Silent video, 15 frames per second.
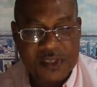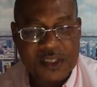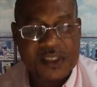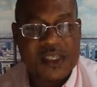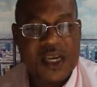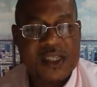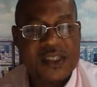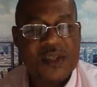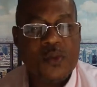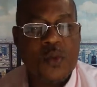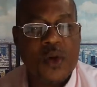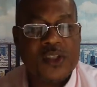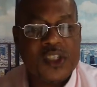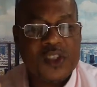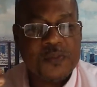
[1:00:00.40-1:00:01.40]
He says he
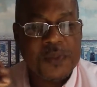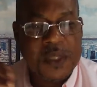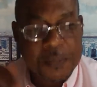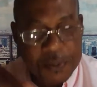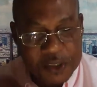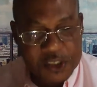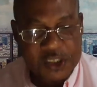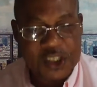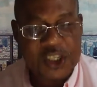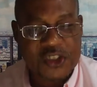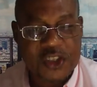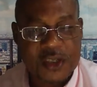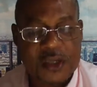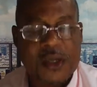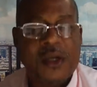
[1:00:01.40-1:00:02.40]
wants his people to teach
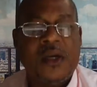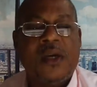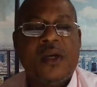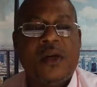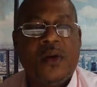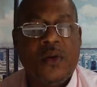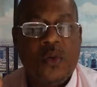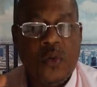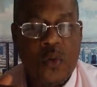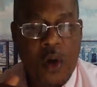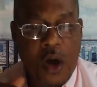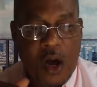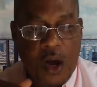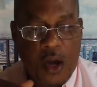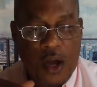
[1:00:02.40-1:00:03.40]
it who
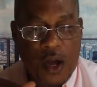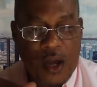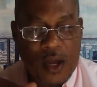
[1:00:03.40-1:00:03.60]
are